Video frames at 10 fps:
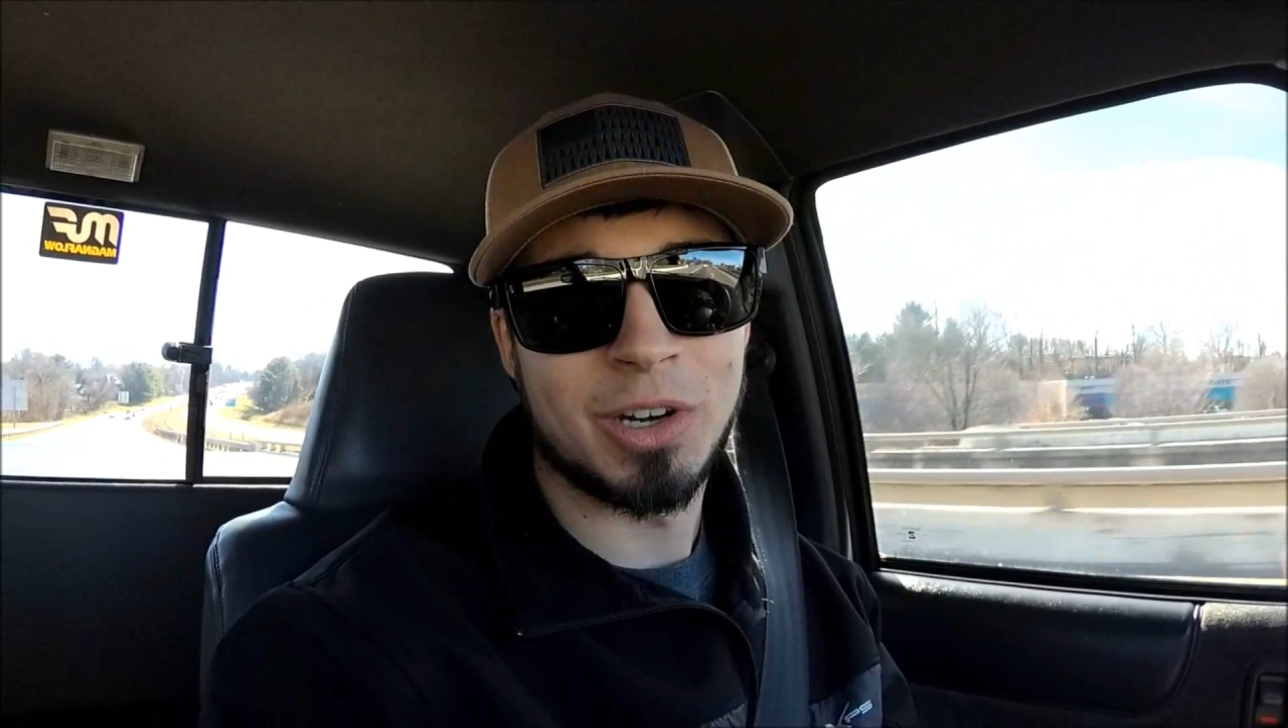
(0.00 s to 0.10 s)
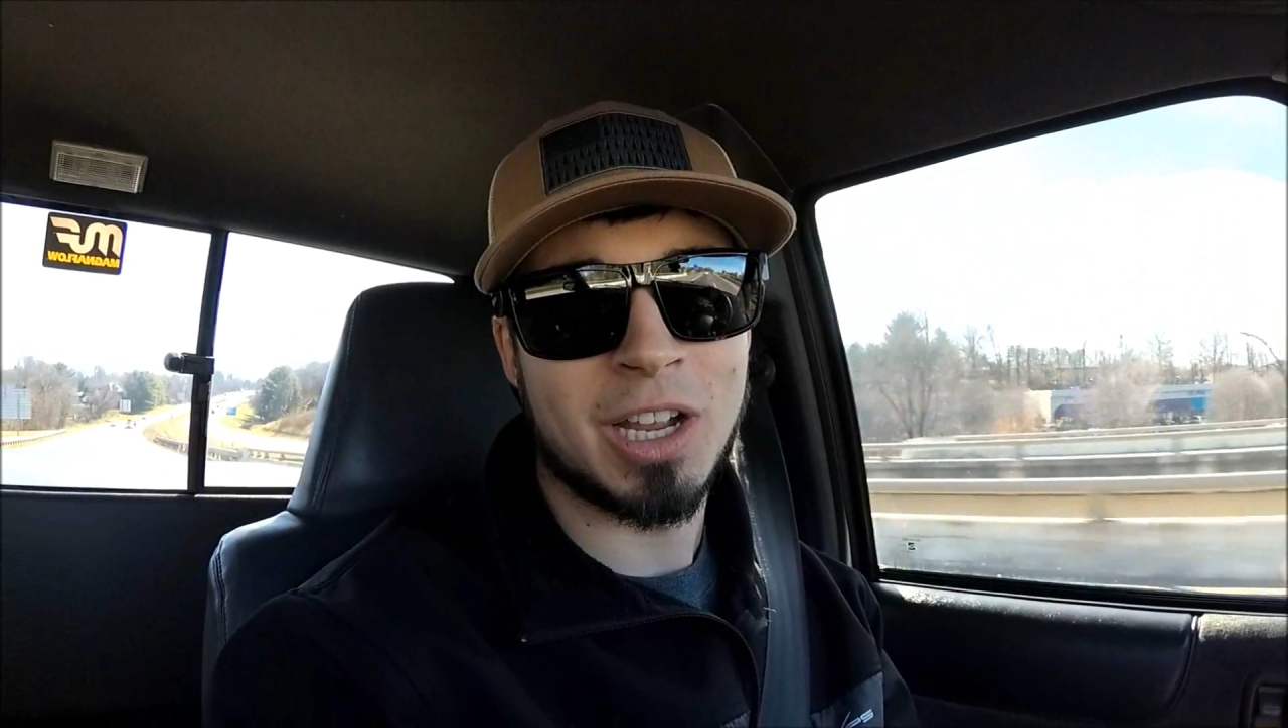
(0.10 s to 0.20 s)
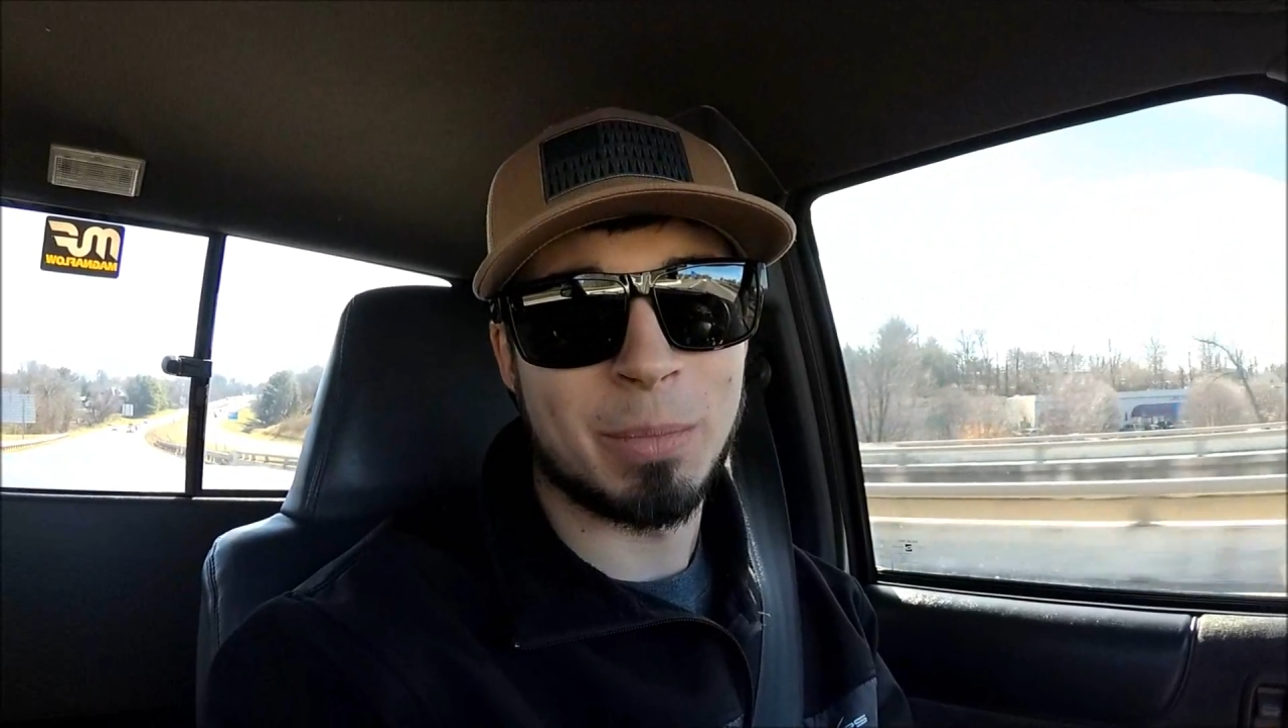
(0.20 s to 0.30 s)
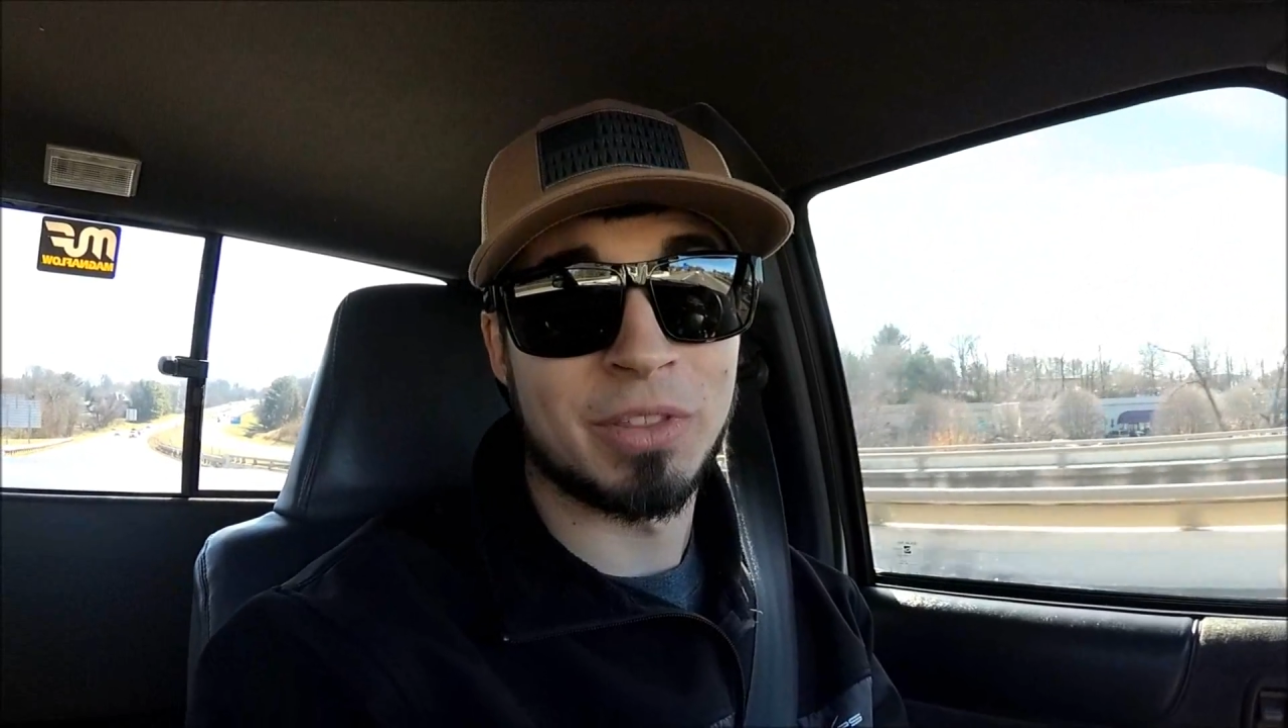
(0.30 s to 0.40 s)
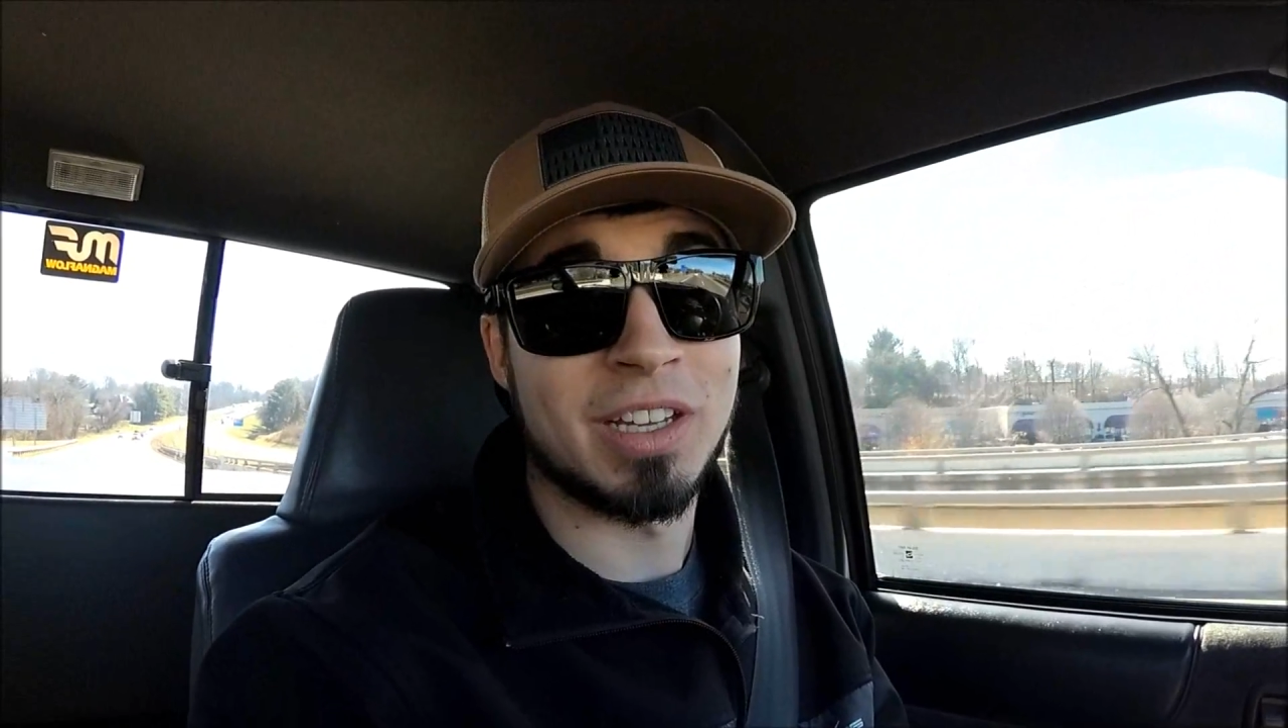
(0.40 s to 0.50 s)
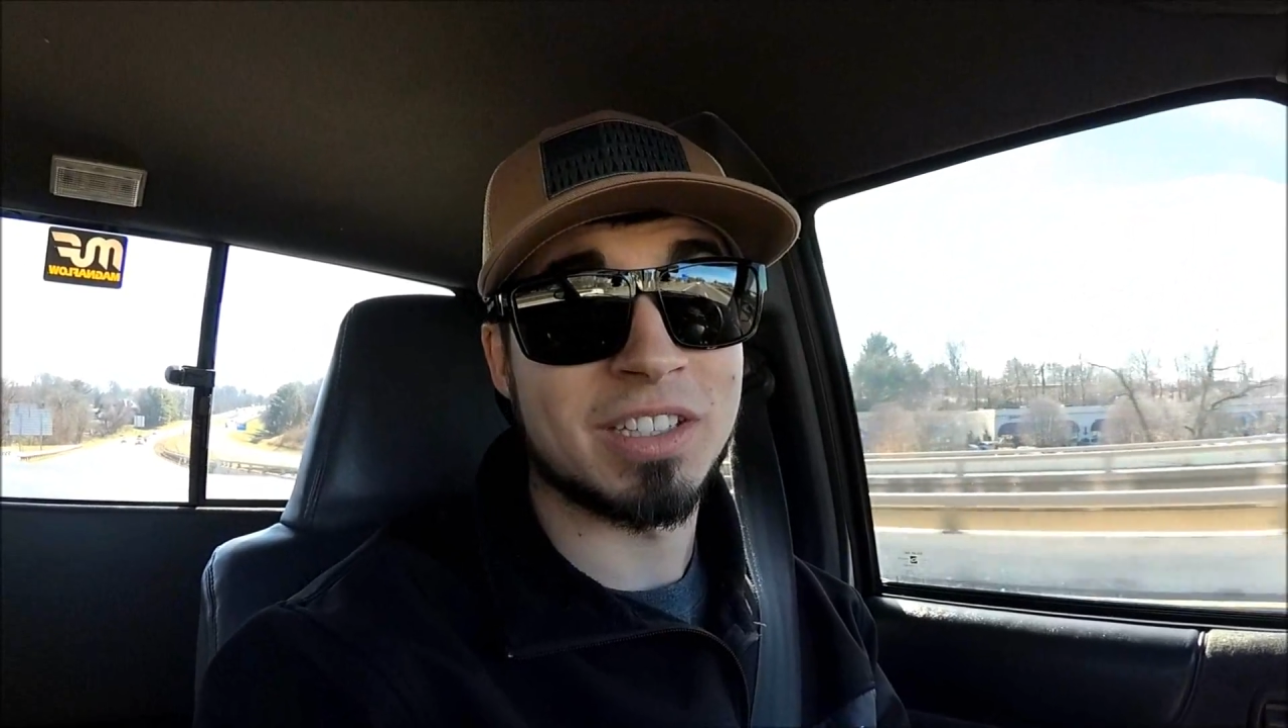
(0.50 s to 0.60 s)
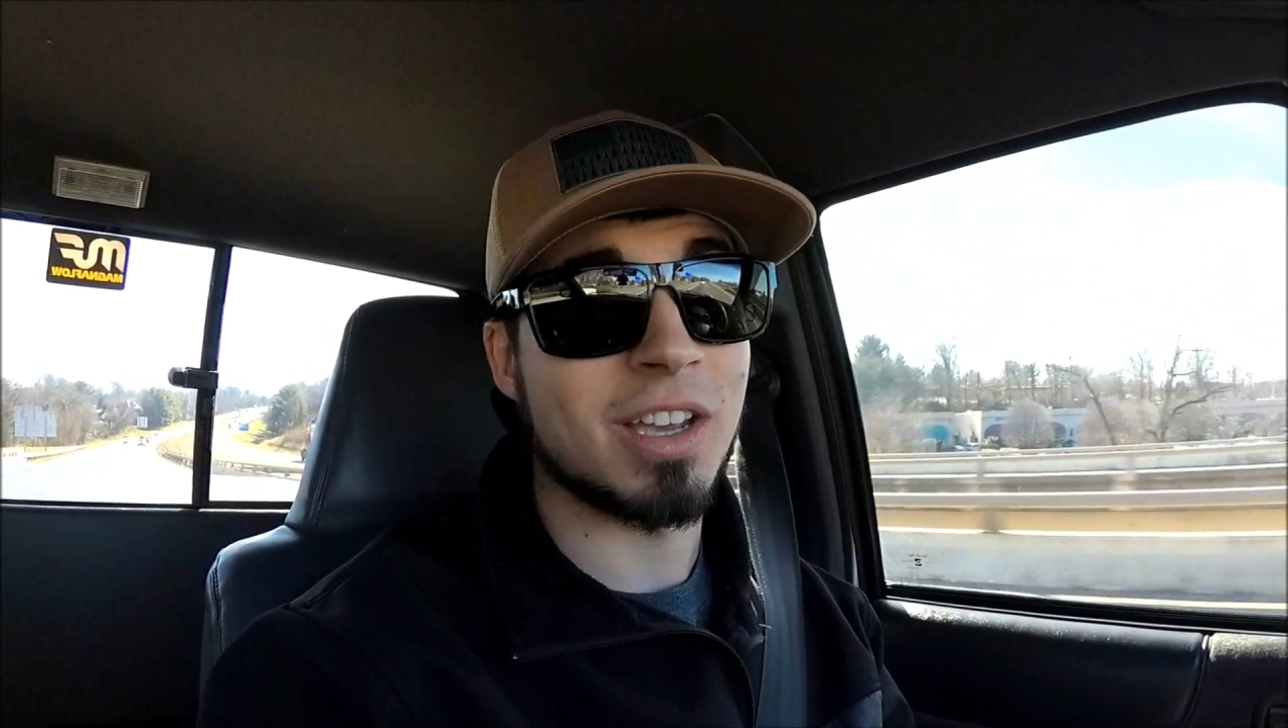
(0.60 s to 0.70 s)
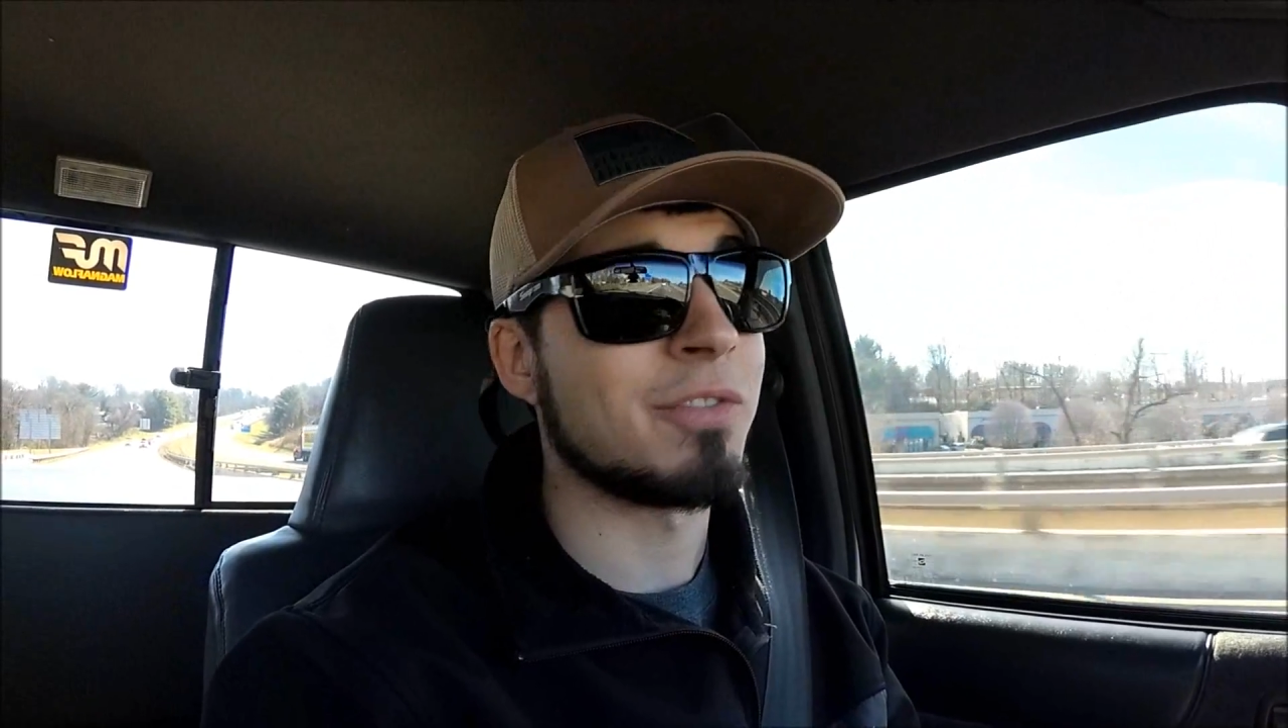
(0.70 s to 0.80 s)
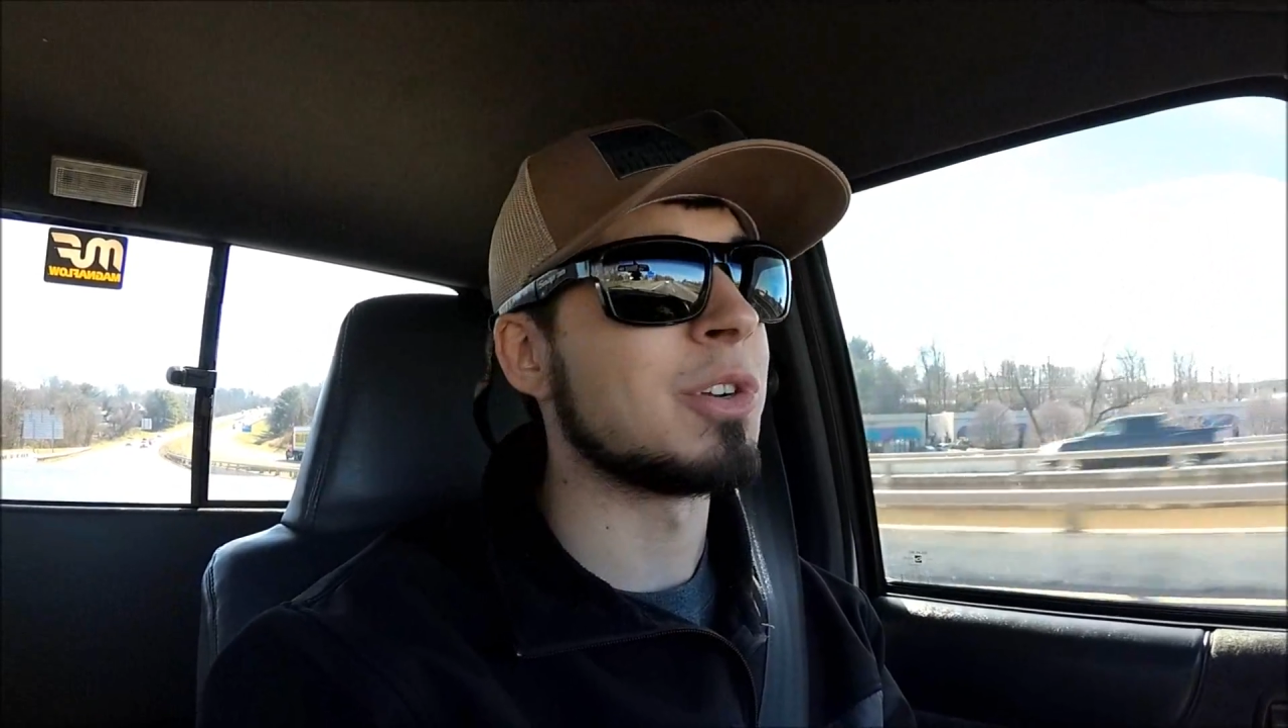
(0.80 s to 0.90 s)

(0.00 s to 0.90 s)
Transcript: a couple things up